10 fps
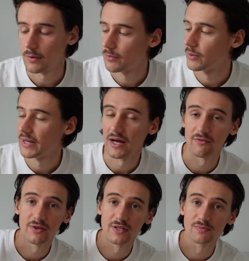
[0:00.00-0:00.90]
up, we
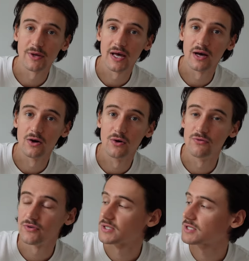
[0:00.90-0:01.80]
have this pair
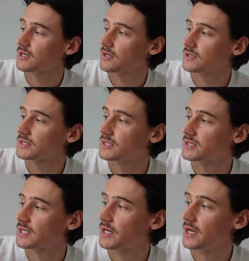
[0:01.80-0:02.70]
of sunglasses